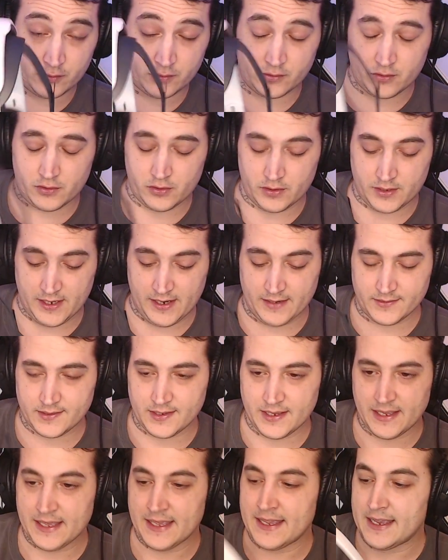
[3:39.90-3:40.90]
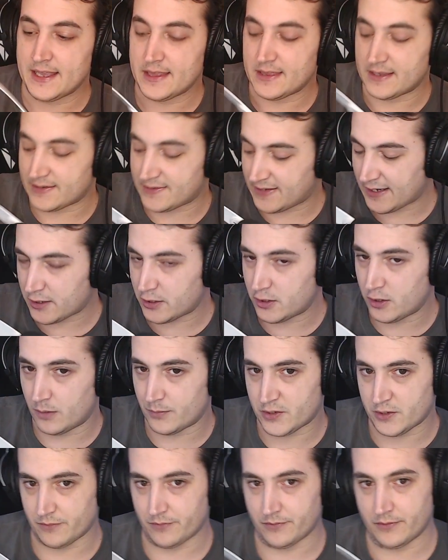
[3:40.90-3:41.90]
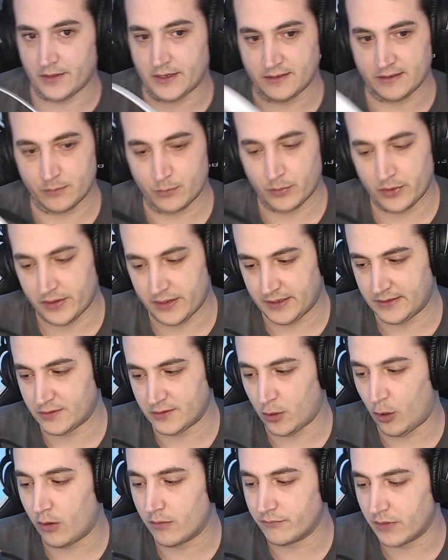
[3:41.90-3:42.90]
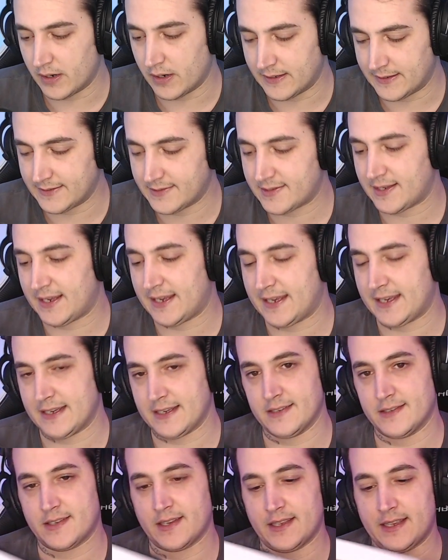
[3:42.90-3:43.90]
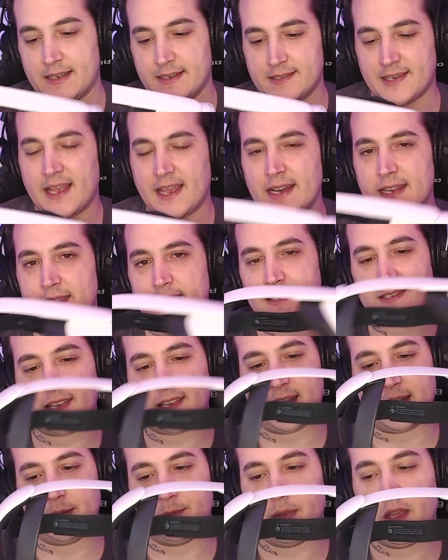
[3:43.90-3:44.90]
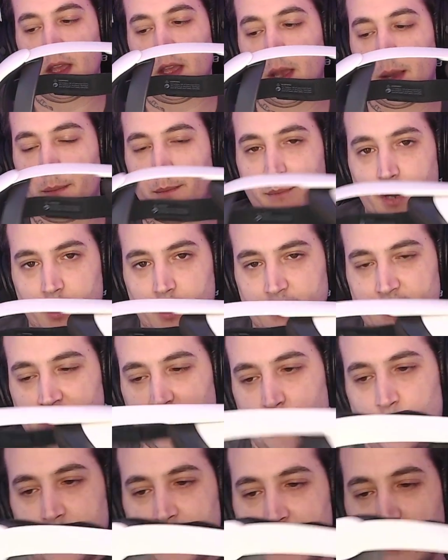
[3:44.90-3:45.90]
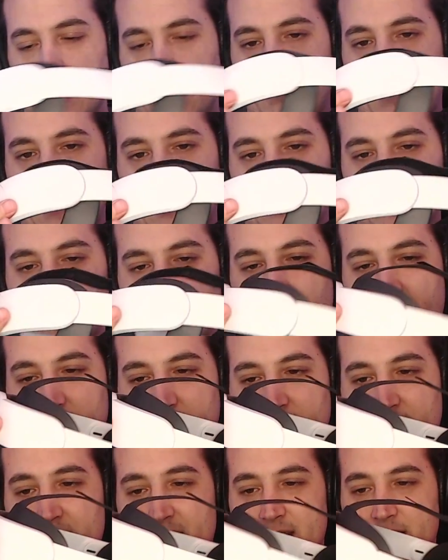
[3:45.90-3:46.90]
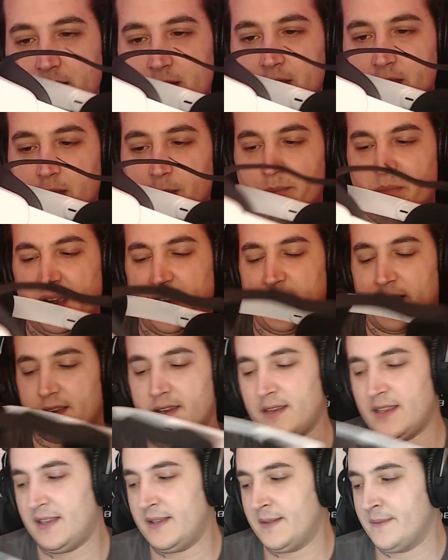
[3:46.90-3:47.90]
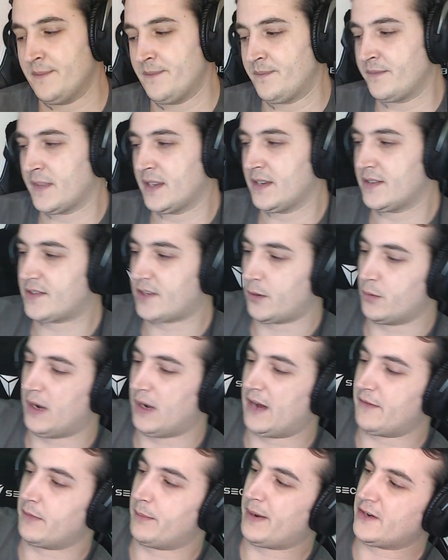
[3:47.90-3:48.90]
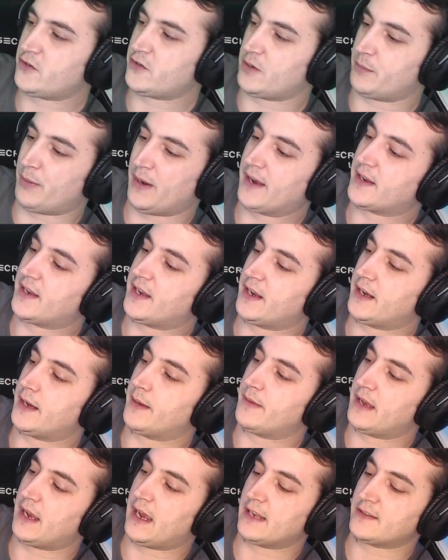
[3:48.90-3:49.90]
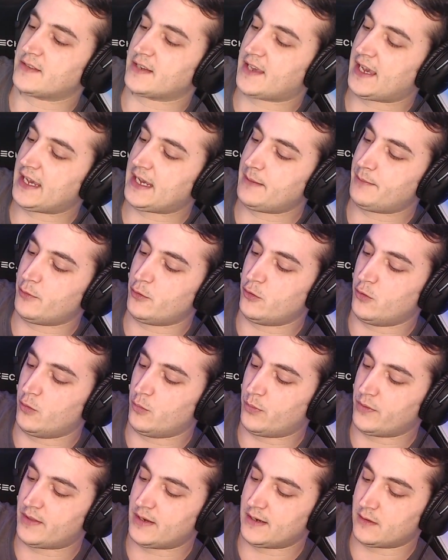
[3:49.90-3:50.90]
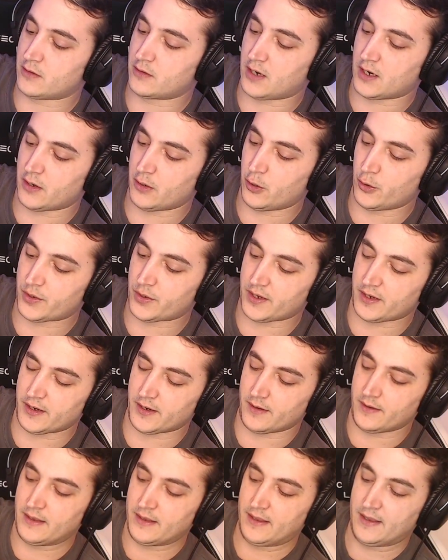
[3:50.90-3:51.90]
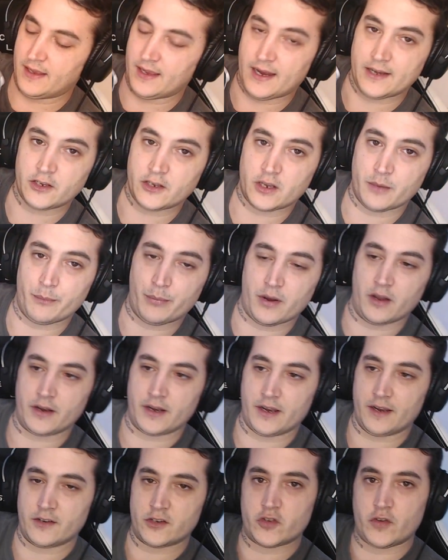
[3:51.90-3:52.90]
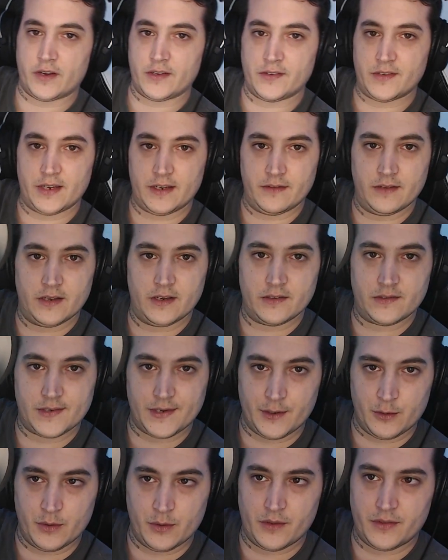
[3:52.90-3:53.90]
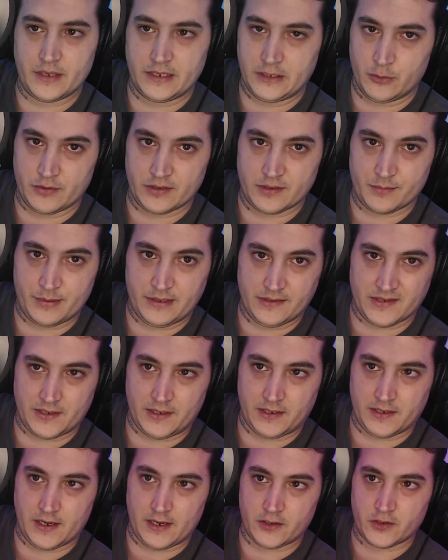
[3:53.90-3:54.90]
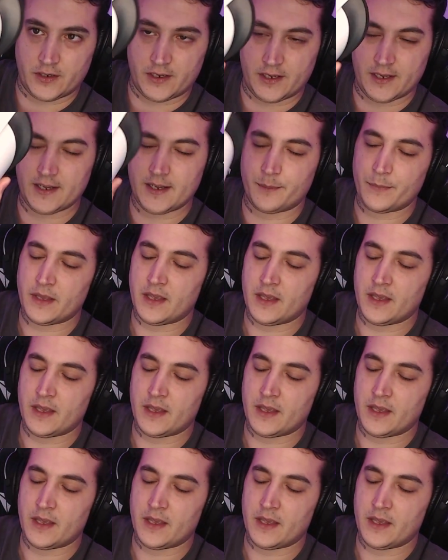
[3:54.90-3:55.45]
to get. The second option they did with these on release is exactly the same, but with a battery pack in the back. So we'll have a battery pack here. It has a cable with a little kind of hook here, and you can plug it straight into the USB-C connection here,